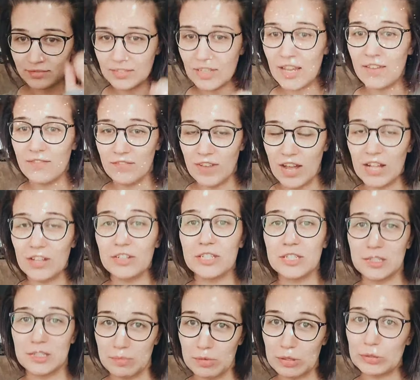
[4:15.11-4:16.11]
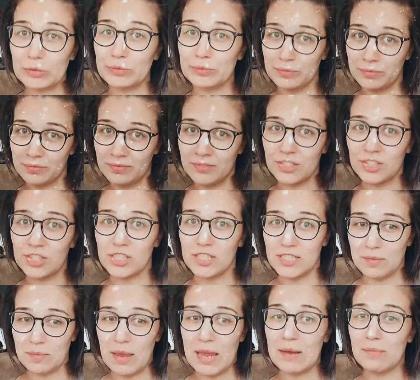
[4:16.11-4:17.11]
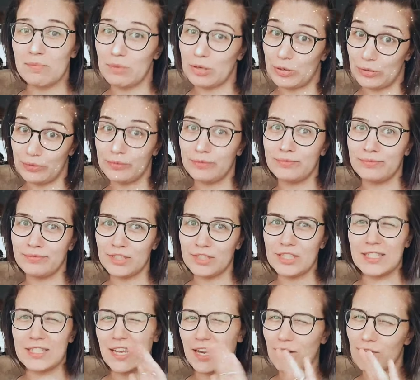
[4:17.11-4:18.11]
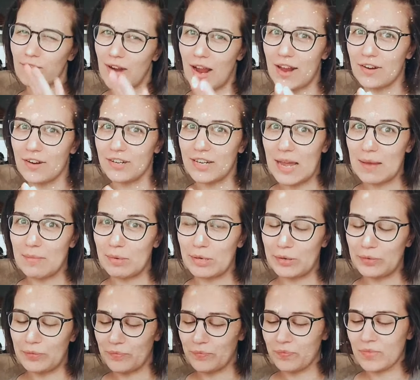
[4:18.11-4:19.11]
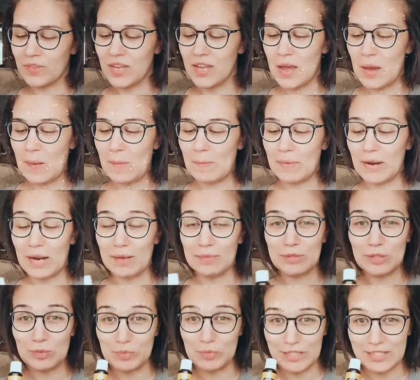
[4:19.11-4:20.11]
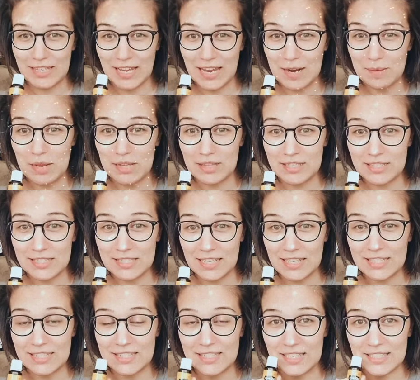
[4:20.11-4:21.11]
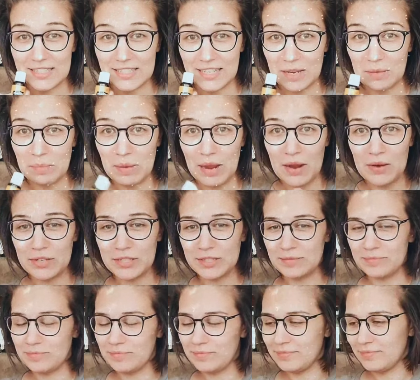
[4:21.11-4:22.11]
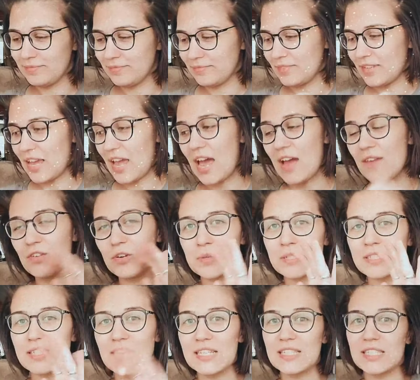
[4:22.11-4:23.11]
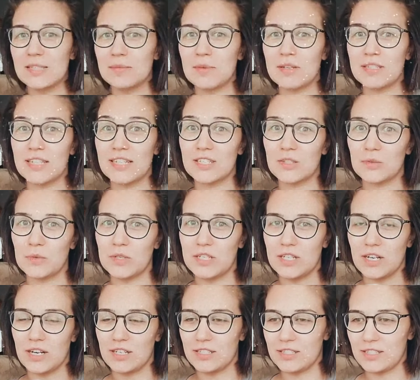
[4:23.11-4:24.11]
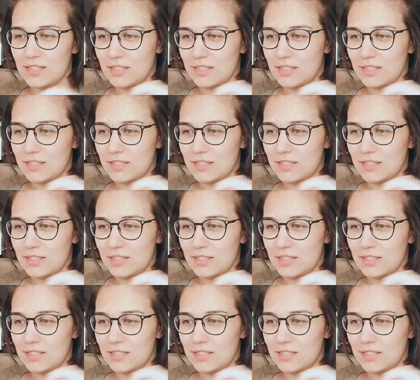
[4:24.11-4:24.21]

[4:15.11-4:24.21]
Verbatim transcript: Valor is a boo. She's a main boo. She's like a ride or die boo. But I'm super excited about this KidScents Kid Power. Everyone says it smells like sweet tarts.